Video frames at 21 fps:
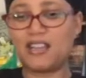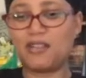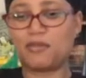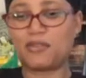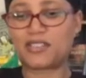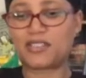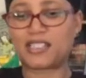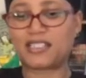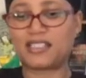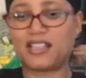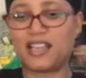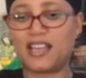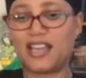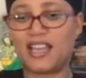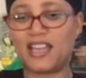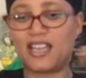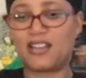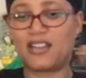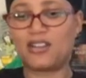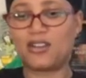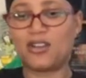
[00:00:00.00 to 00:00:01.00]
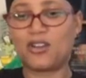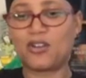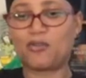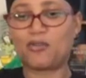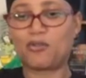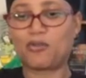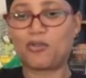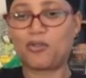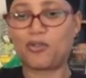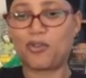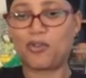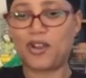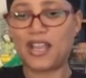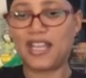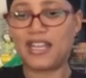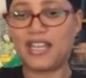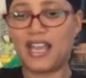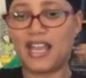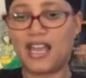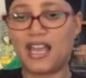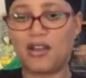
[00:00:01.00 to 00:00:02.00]
it will slide
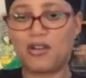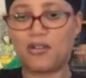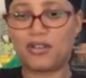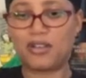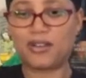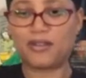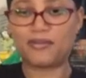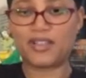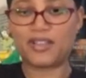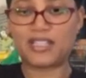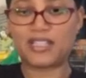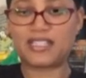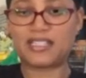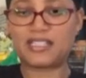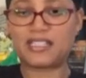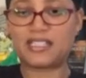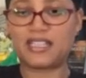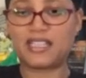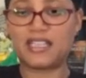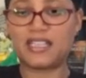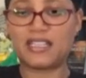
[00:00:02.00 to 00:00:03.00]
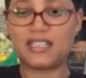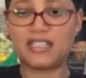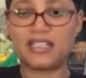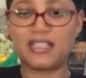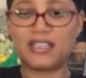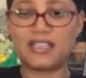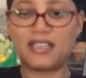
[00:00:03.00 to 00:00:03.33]
right out of its skin